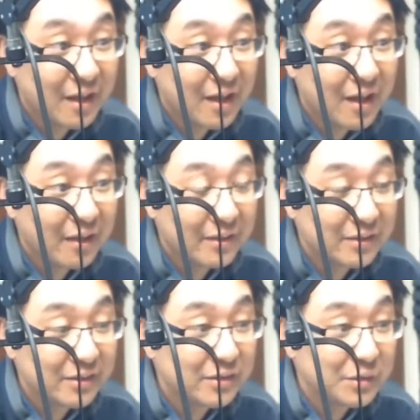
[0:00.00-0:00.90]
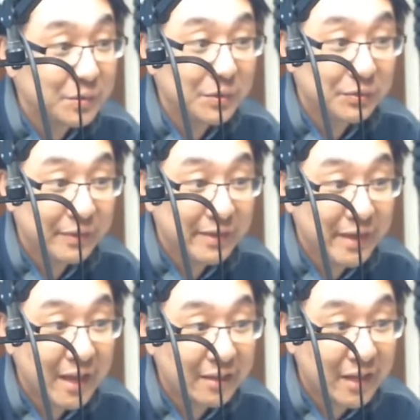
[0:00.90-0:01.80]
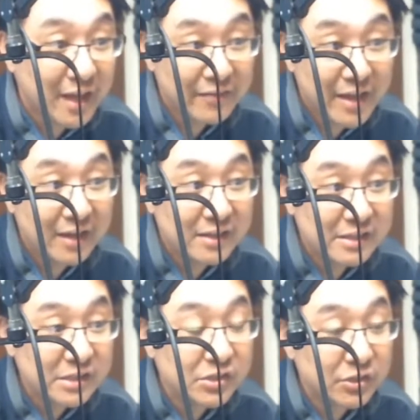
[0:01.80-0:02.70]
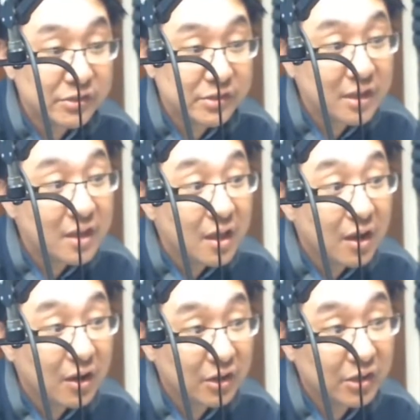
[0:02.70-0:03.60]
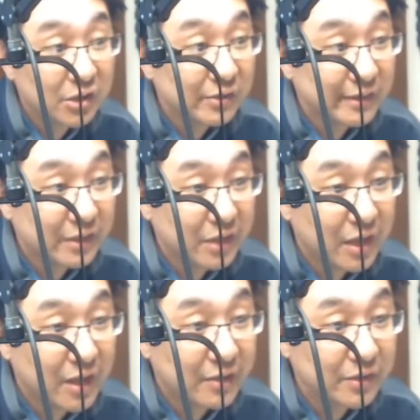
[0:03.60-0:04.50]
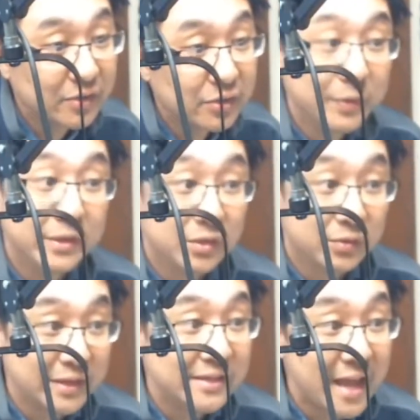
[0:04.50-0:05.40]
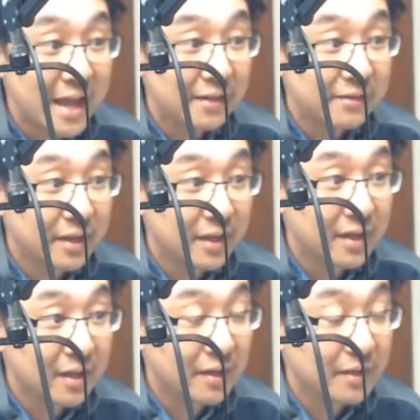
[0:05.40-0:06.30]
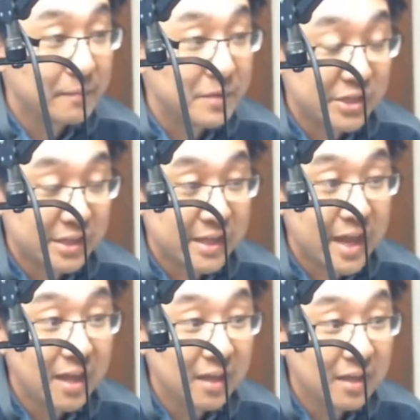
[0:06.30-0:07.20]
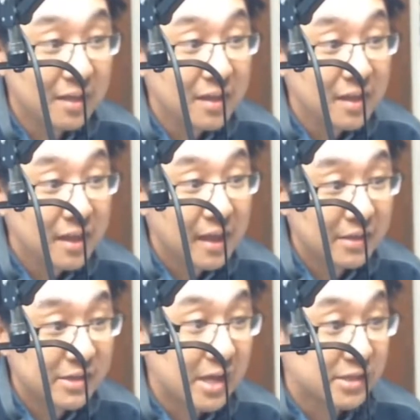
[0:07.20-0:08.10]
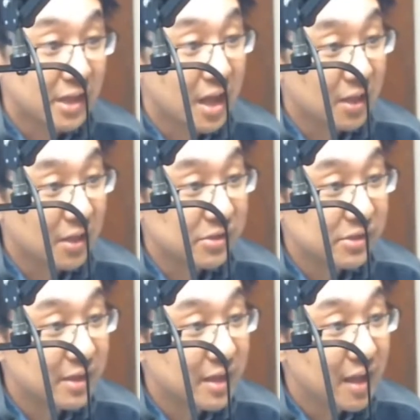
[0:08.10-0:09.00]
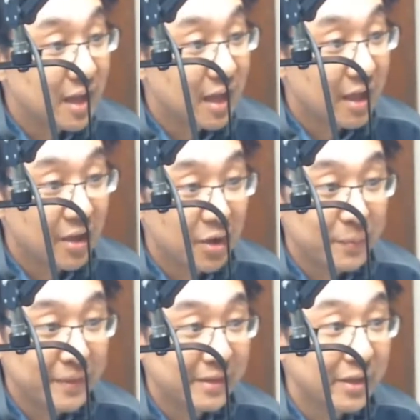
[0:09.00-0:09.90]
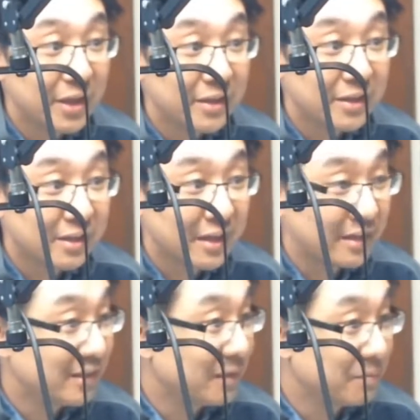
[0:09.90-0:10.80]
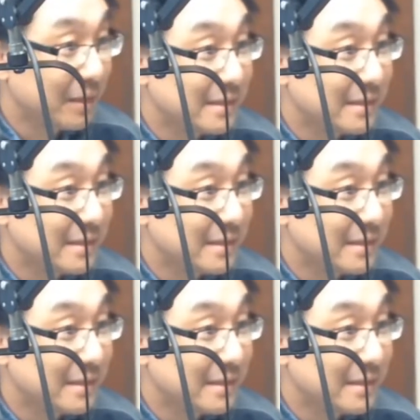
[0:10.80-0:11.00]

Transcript: but the 2 or 3 that I've had as interns are currently doing degrees at Michigan Tech, at Jackson College, hoping to get to